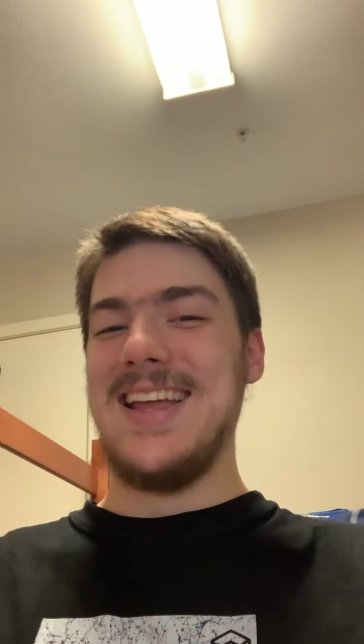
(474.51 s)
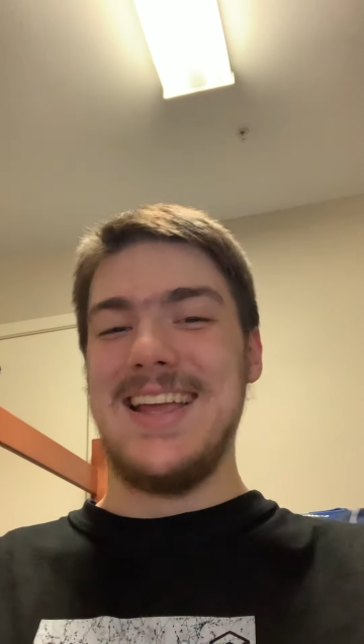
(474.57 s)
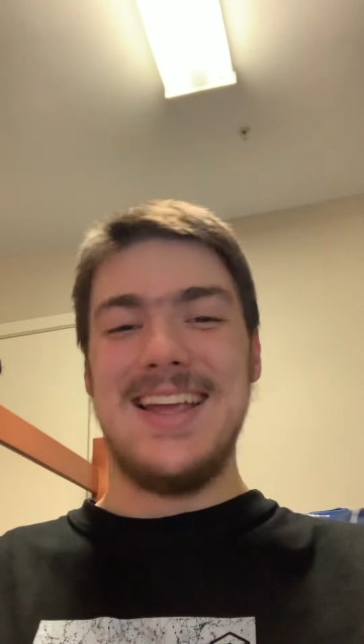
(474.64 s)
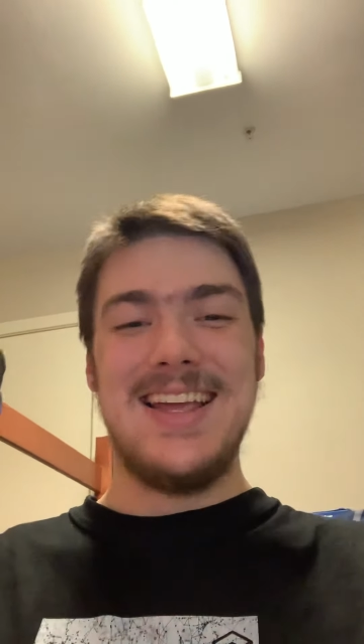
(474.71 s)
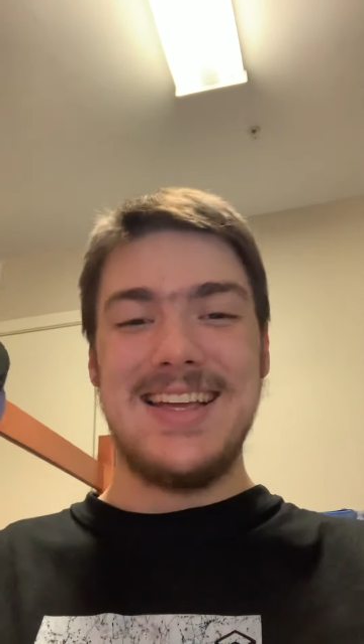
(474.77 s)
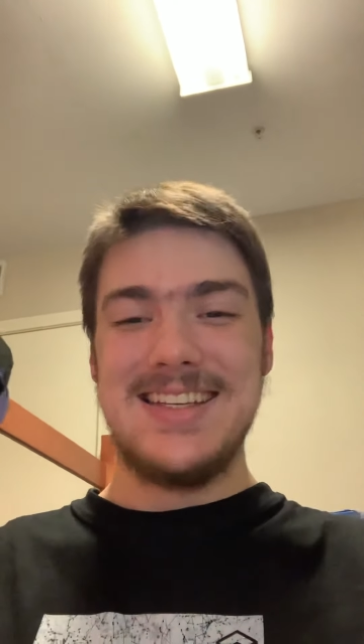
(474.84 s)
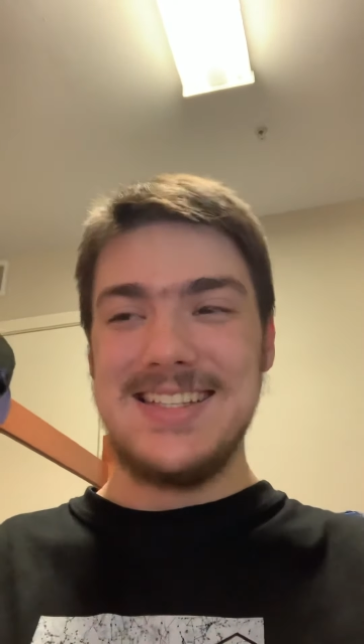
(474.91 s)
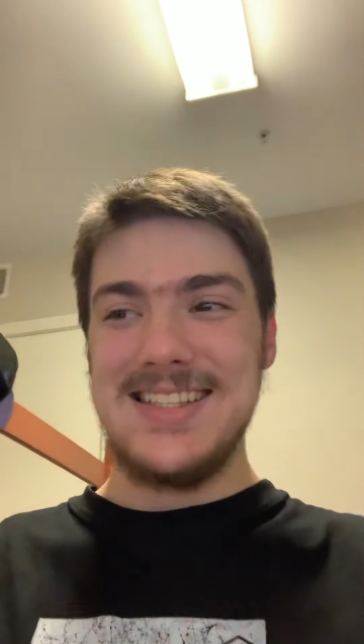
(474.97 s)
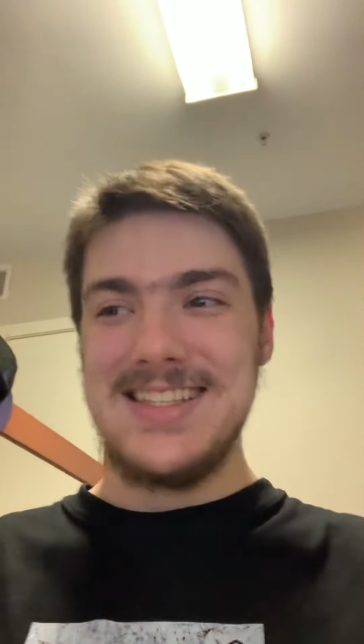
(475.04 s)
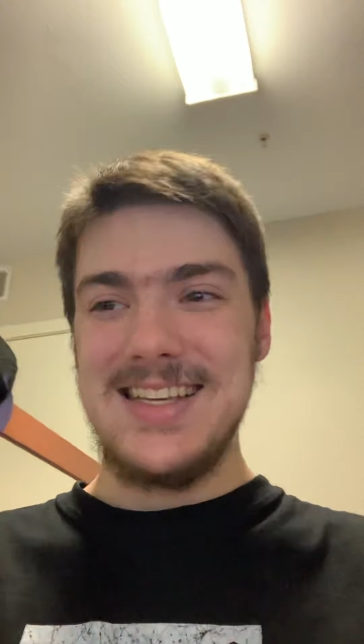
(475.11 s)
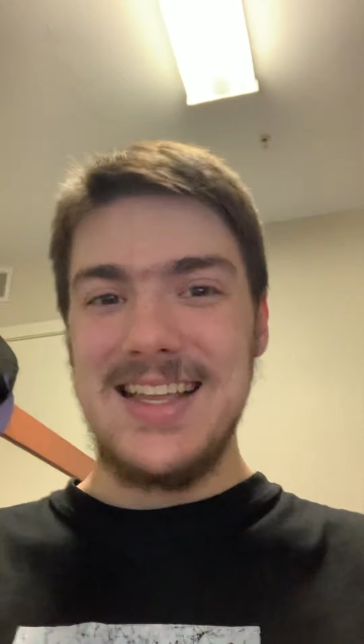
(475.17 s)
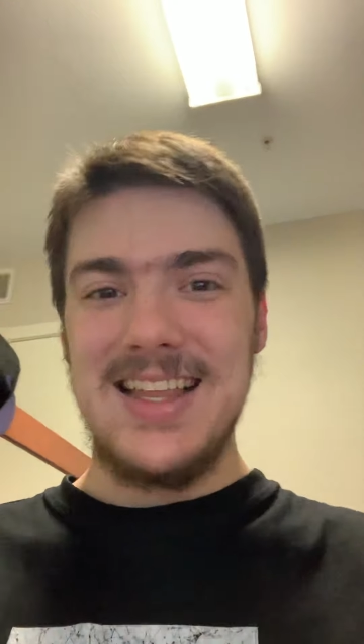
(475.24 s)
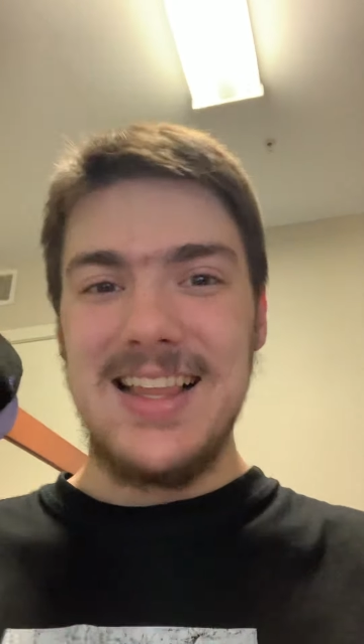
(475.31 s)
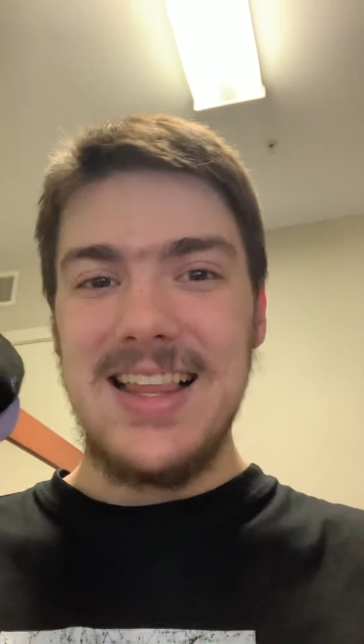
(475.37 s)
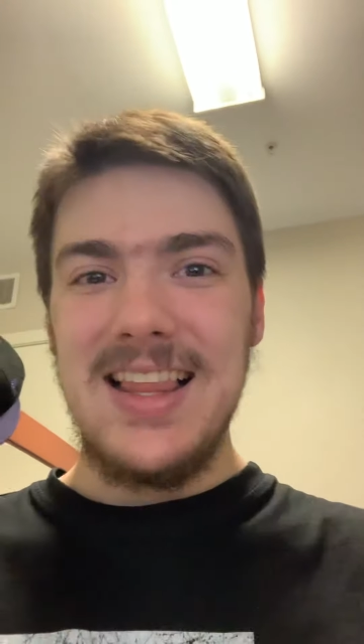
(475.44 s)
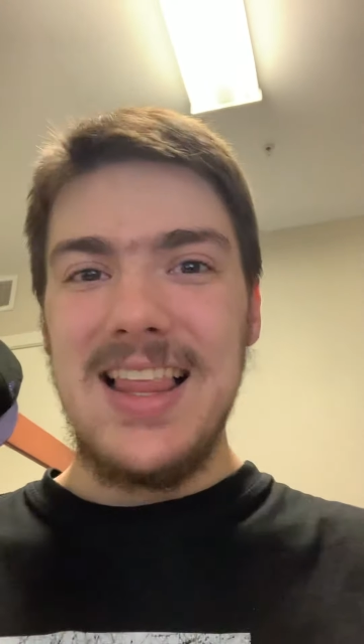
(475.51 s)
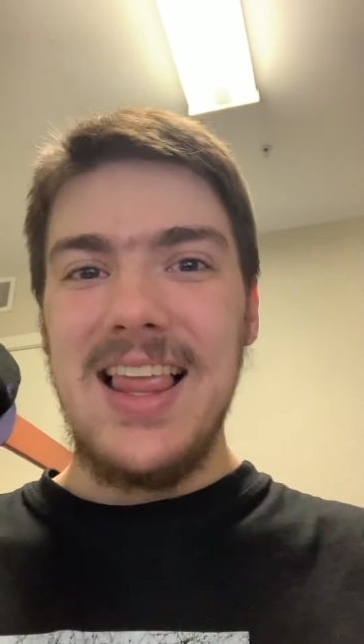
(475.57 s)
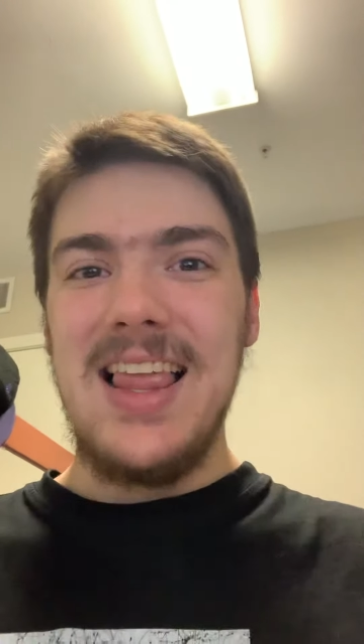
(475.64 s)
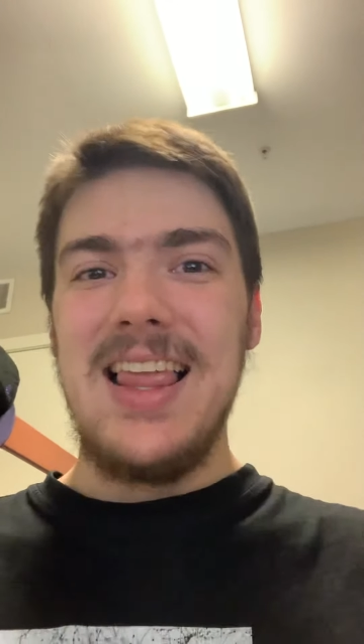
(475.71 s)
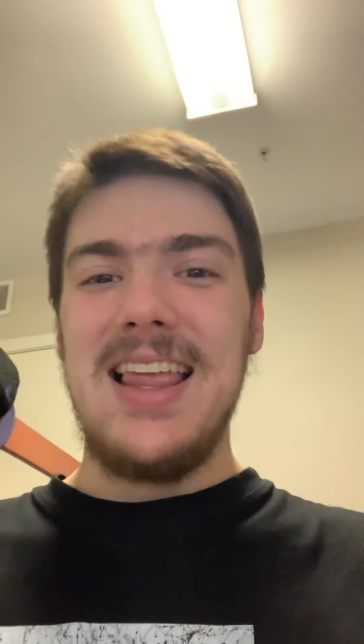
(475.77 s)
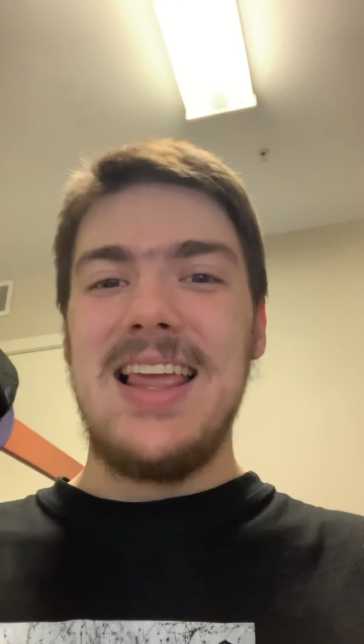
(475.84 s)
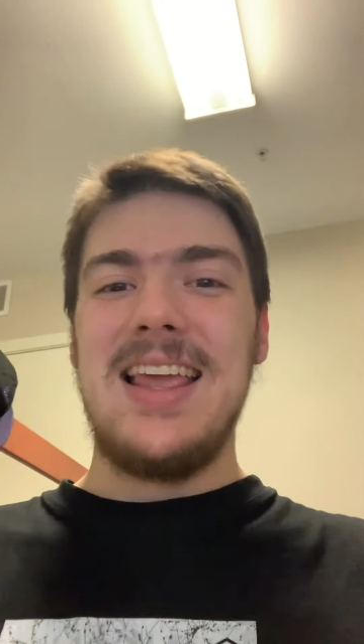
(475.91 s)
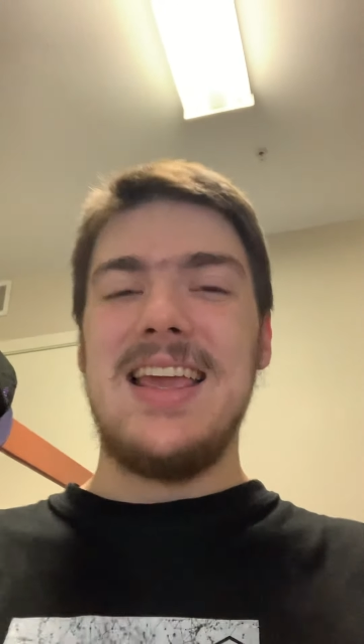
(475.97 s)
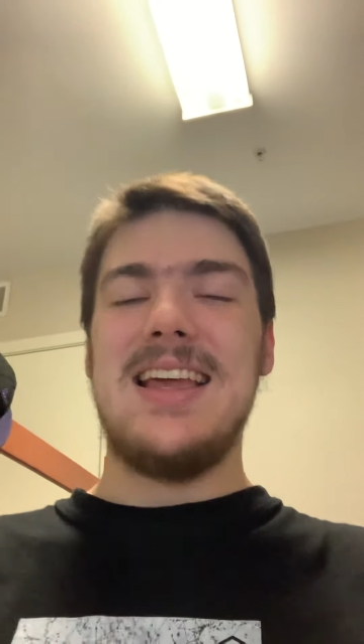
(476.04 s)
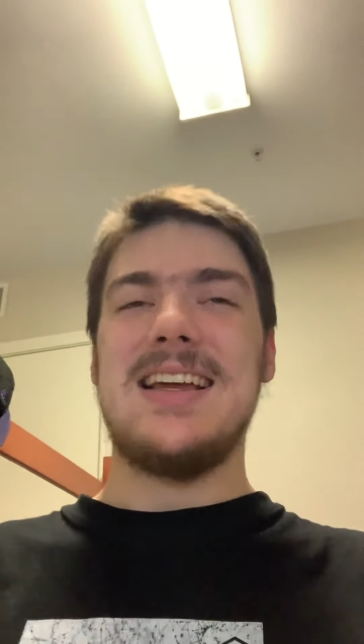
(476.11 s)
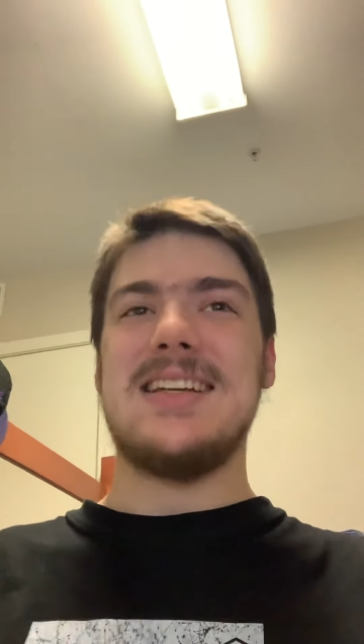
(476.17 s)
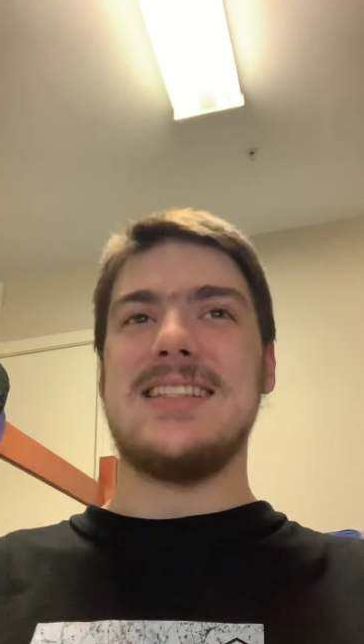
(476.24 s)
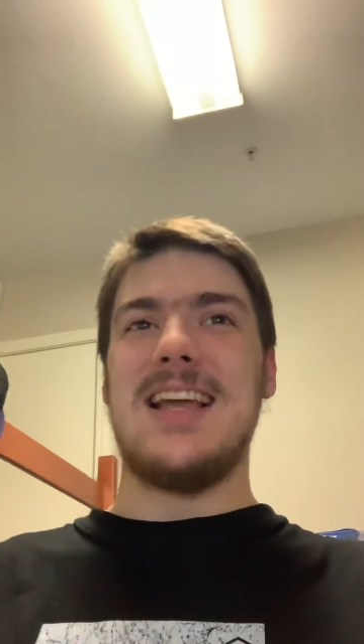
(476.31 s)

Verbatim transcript: he is he is a